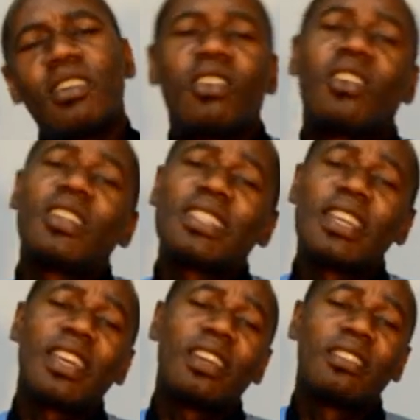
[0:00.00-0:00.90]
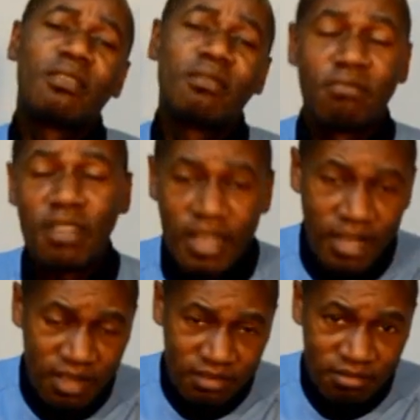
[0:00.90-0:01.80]
honestly,
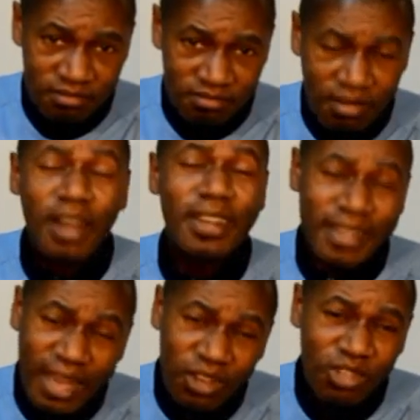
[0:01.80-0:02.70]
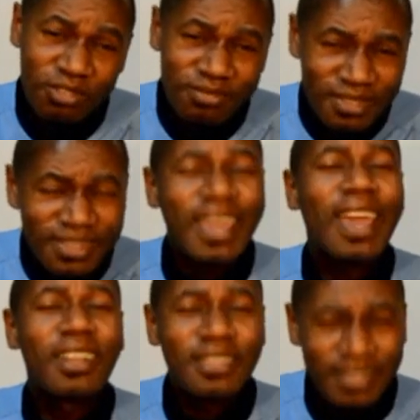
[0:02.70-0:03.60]
really, are they that good? They
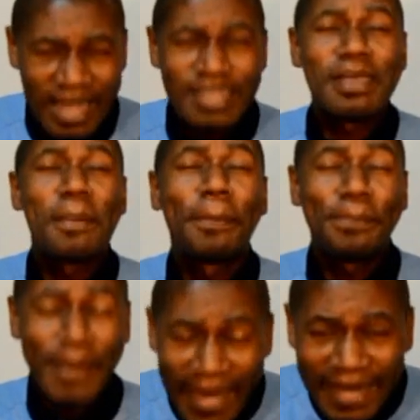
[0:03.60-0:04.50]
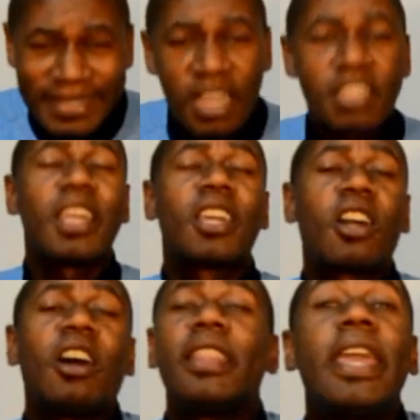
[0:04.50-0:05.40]
are that bad. They
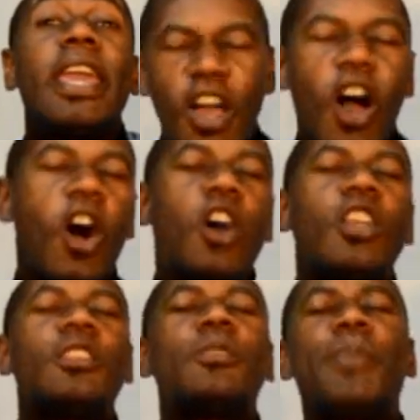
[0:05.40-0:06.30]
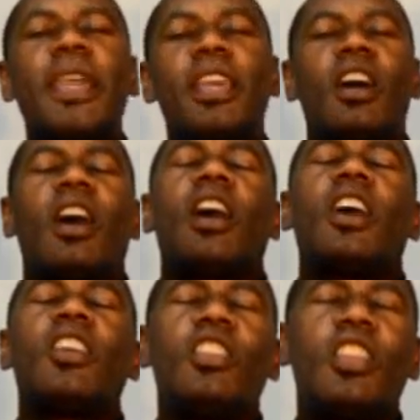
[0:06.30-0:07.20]
can't eat. Holland beat
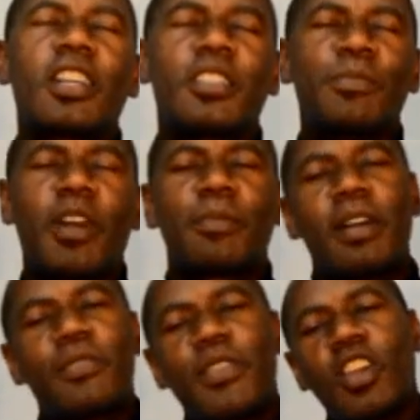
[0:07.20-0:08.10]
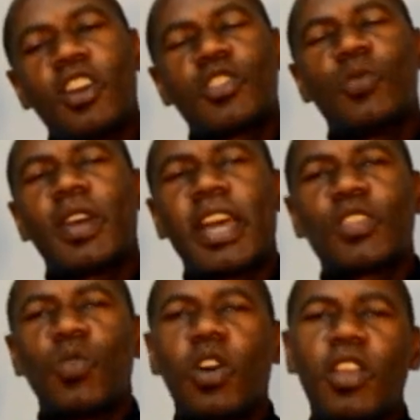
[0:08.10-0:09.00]
Luxembourg by 3-1,
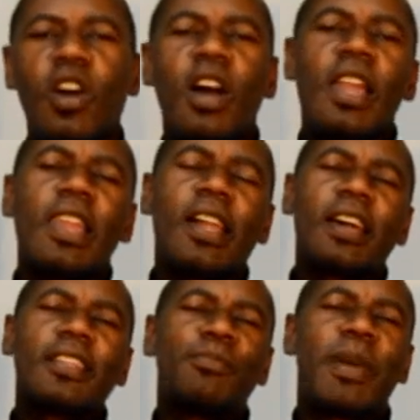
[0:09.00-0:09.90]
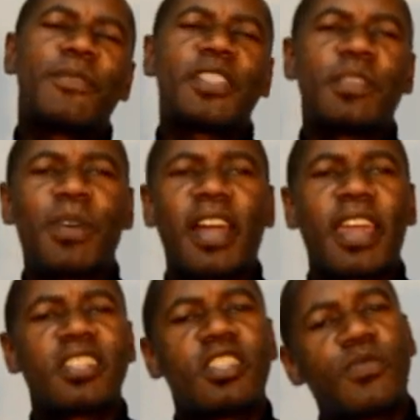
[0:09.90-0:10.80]
as we all know. Memphis Depay
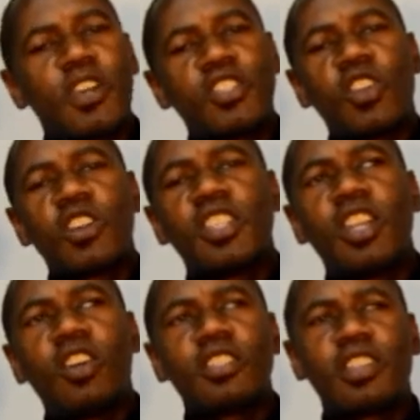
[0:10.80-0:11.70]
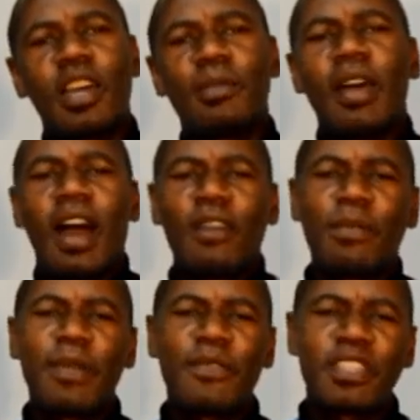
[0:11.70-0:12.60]
getting his first 2 goals in a long time. I
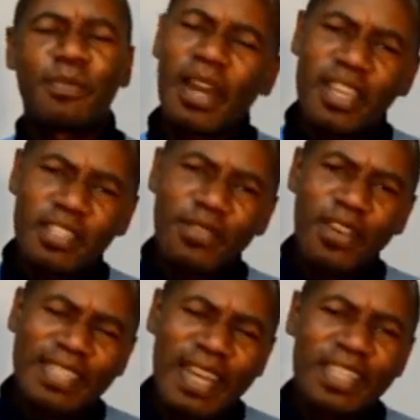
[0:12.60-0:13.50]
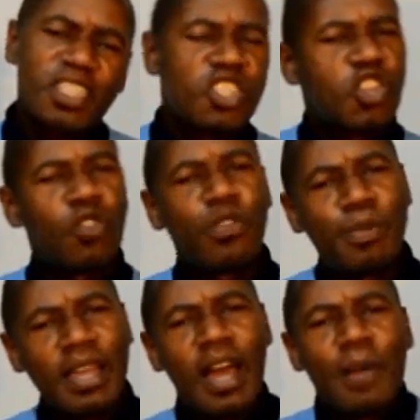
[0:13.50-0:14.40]
think Memphis Depay is a very talented skillful
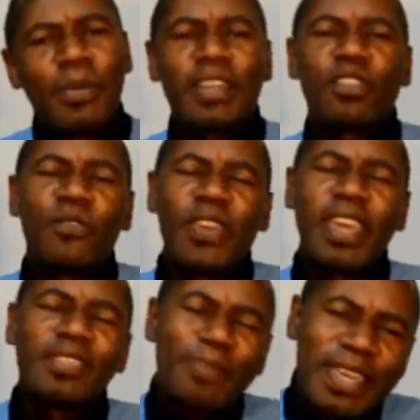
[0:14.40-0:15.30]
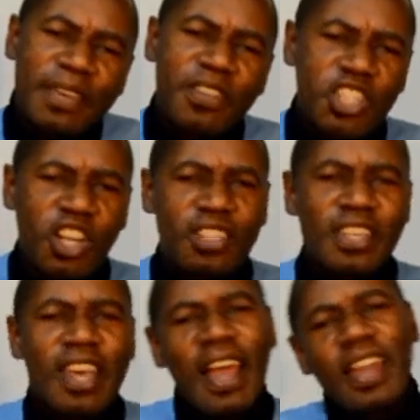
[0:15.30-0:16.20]
player, but I don't think he's been given a chance.
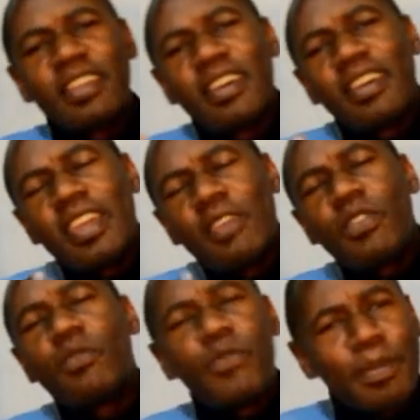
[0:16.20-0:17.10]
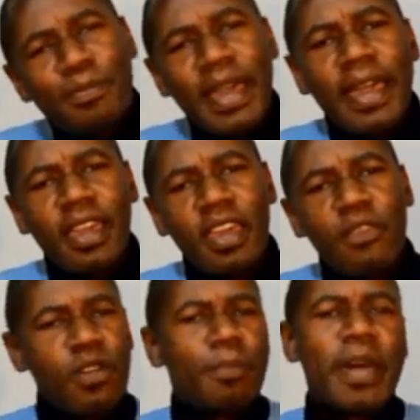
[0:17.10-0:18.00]
And if you think back,
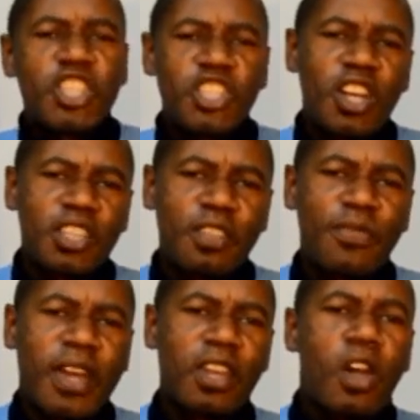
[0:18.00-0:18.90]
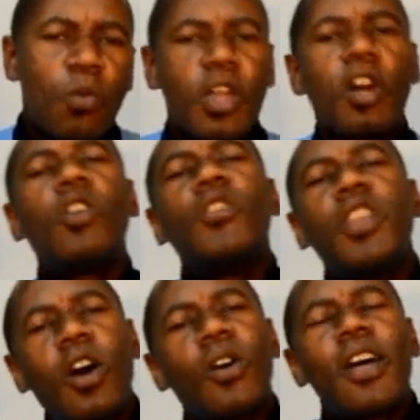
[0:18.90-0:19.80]
if you're a Manchester United fan, we all
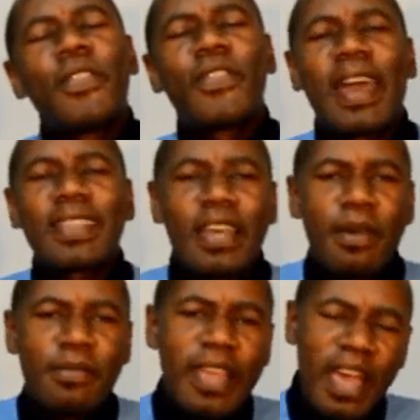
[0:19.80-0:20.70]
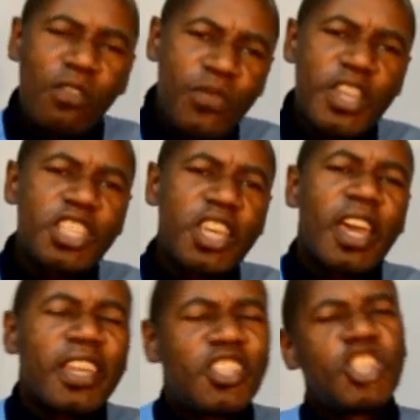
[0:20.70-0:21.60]
know that
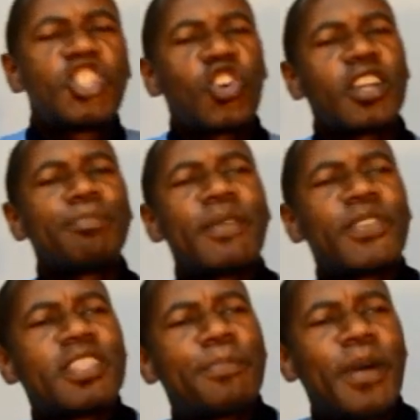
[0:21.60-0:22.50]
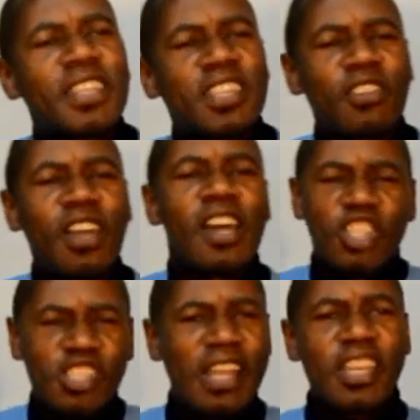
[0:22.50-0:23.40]
LVG destroyed Memphis Depay's career,
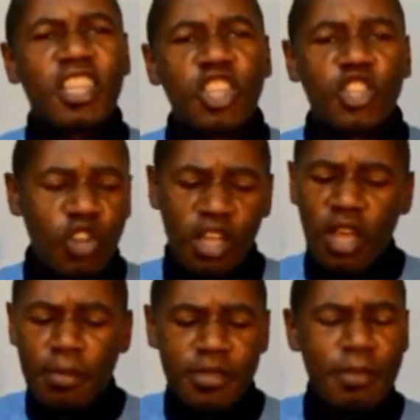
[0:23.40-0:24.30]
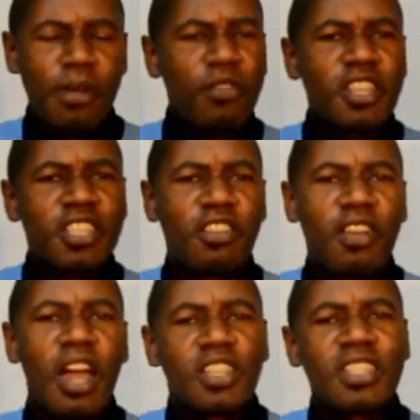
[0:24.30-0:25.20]
just like it destroyed Di Maria's
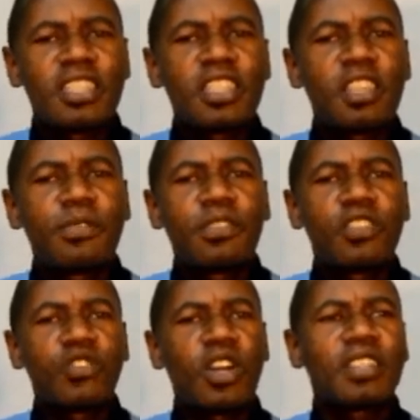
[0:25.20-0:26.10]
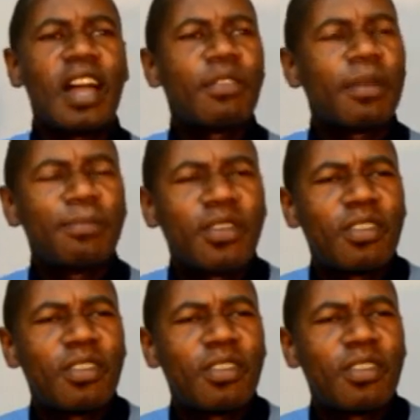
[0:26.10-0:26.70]
career, just as it destroyed other